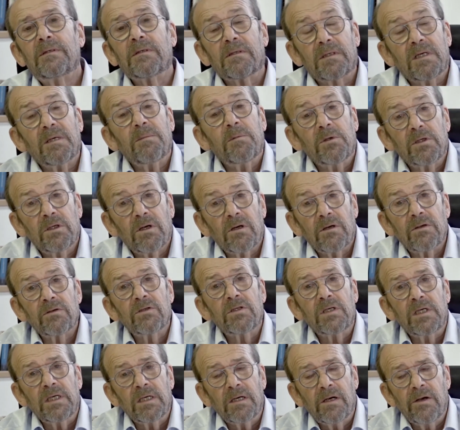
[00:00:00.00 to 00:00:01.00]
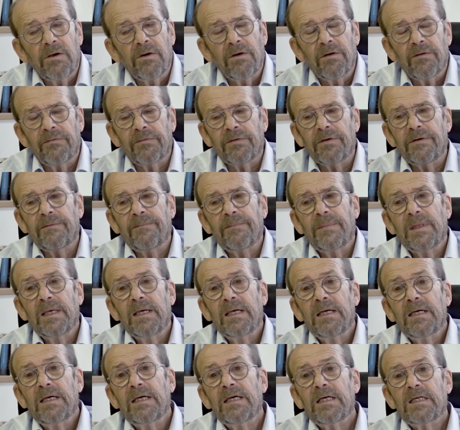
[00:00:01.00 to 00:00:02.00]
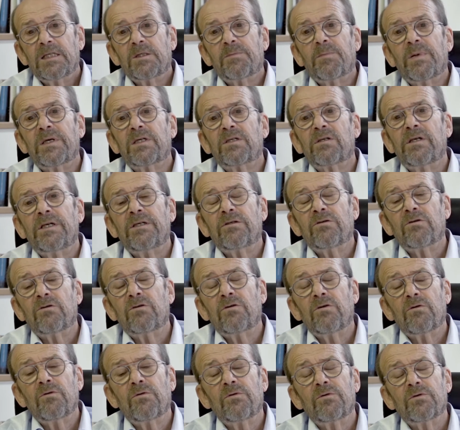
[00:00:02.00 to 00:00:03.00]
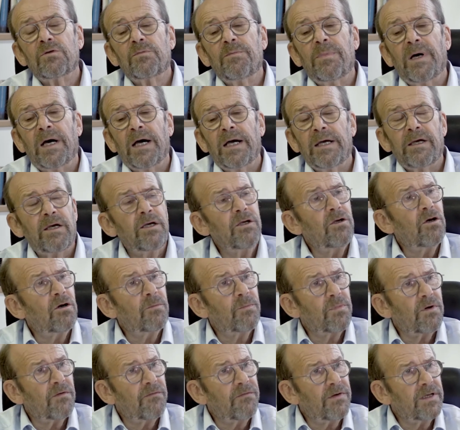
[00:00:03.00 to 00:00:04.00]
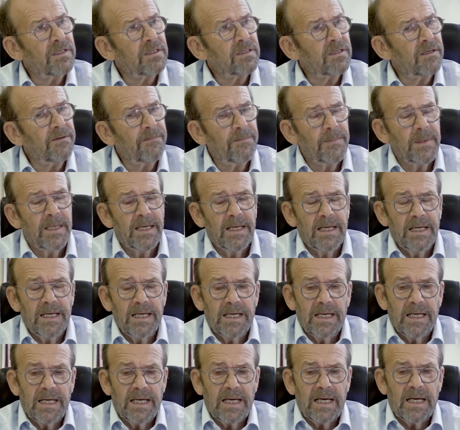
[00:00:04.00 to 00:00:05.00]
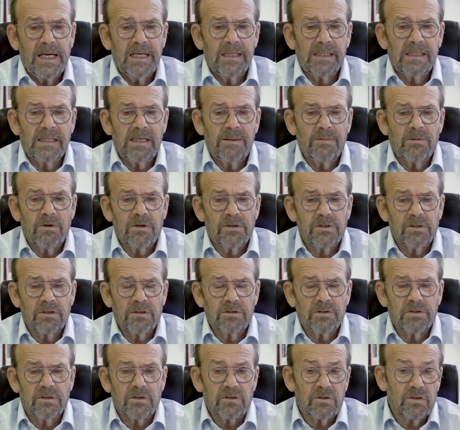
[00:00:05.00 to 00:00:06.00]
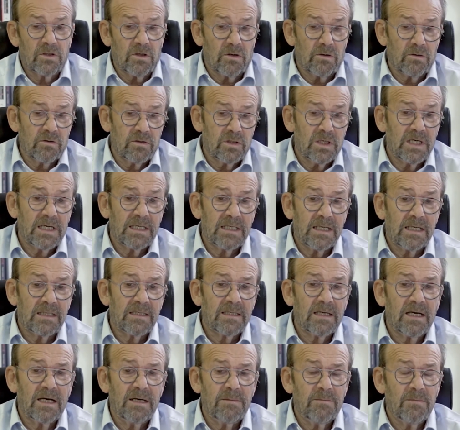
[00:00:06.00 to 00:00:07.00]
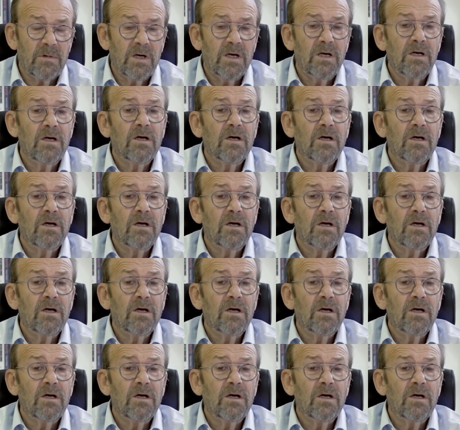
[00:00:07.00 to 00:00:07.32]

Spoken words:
criminology in Leuven, especially introduced by a young professor in criminological sociology at that time,